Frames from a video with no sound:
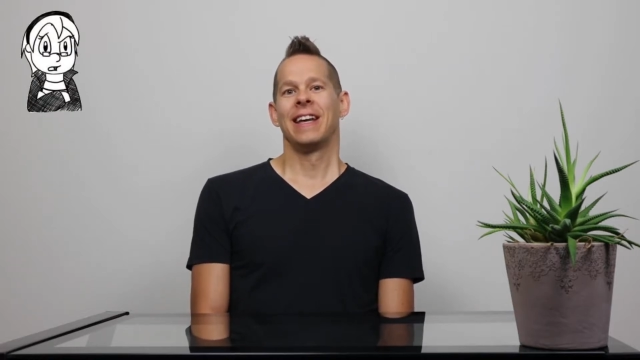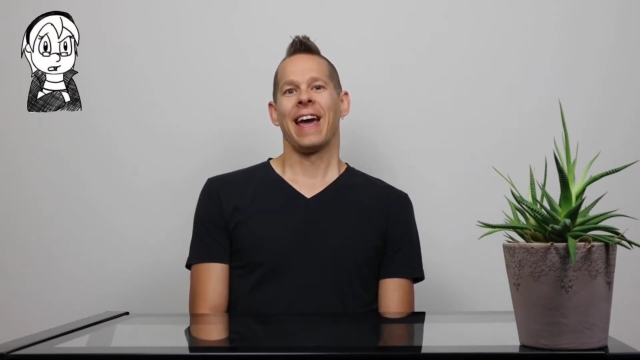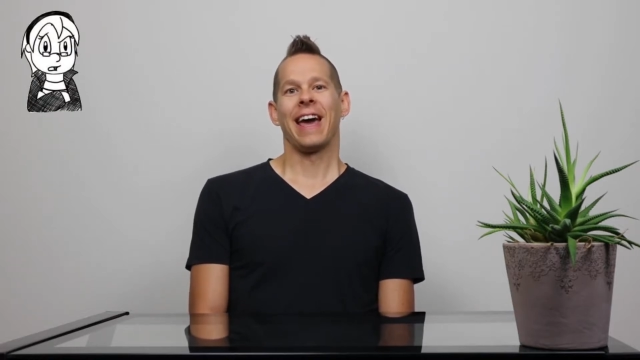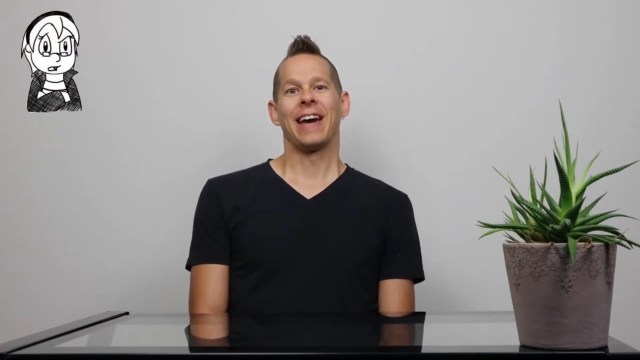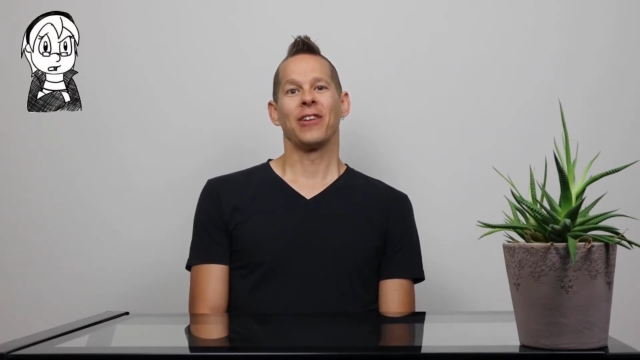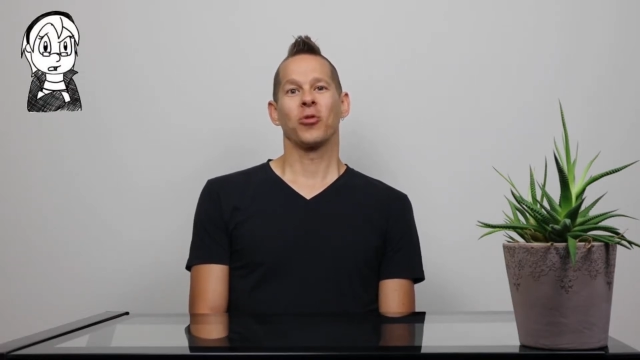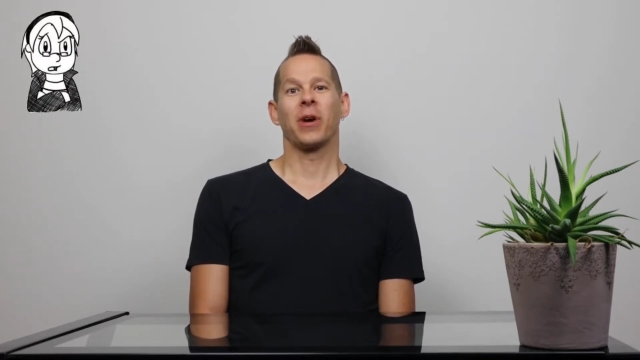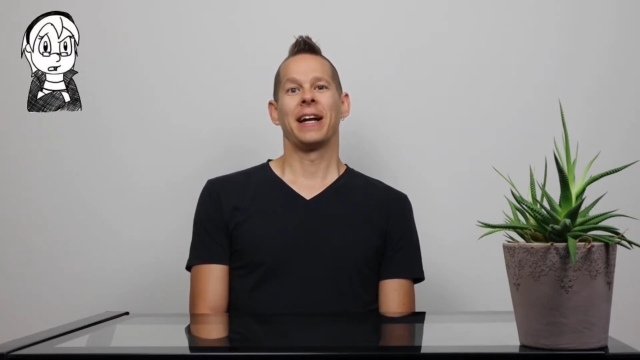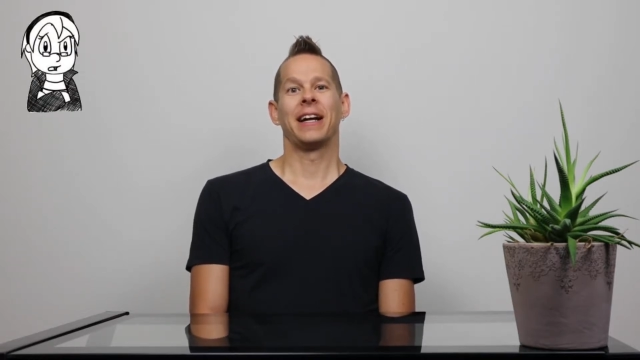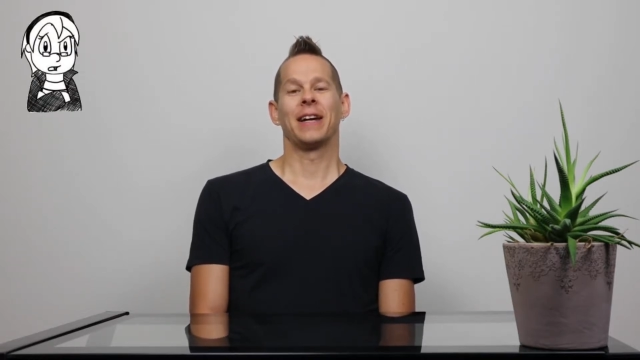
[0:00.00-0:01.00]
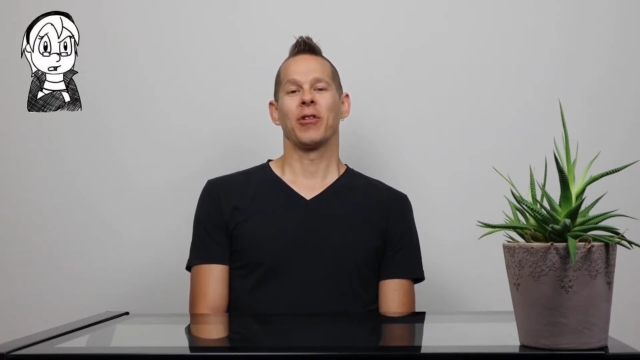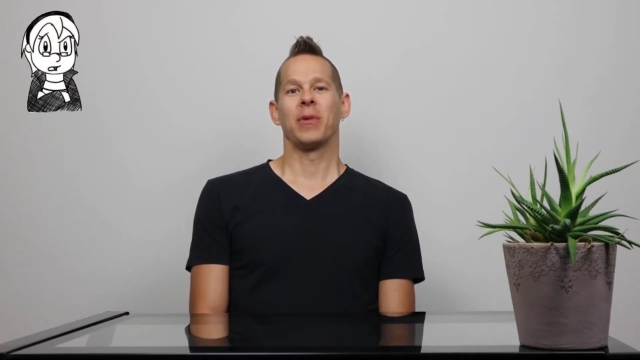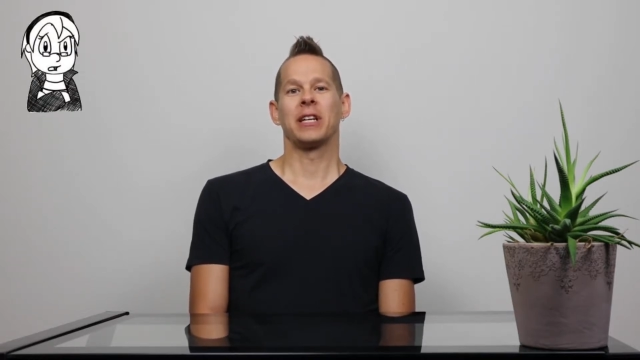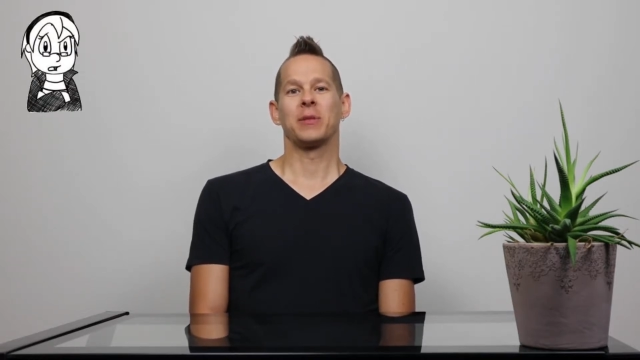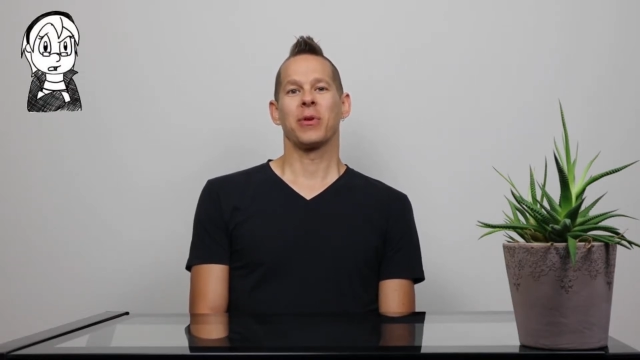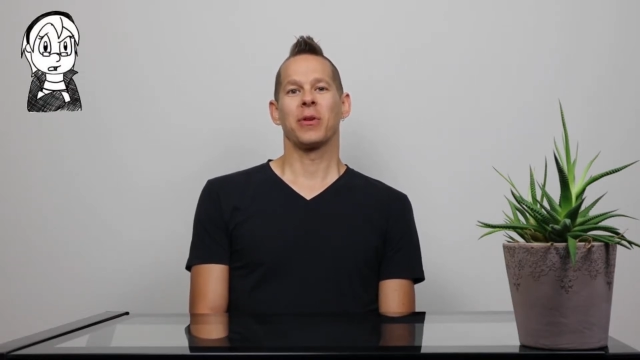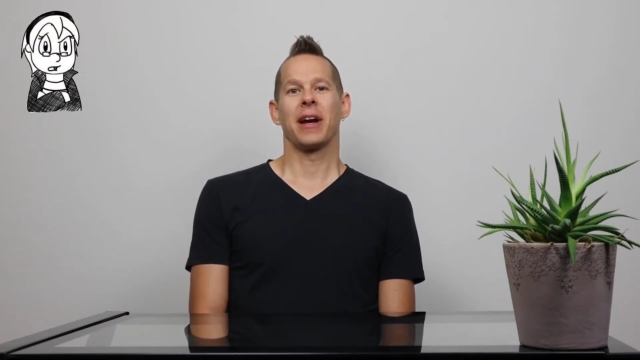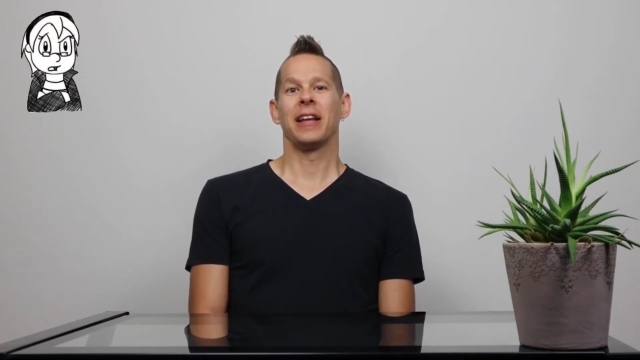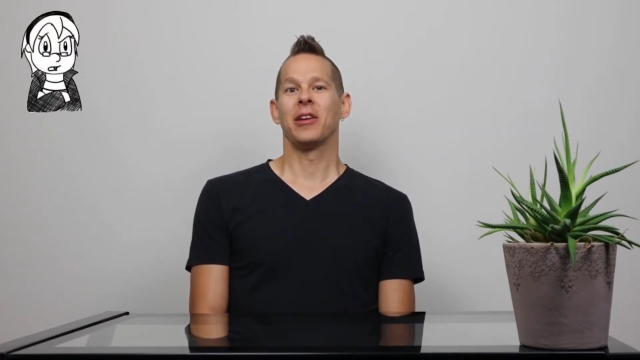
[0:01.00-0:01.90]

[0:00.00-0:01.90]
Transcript: and rain on everybody's parade.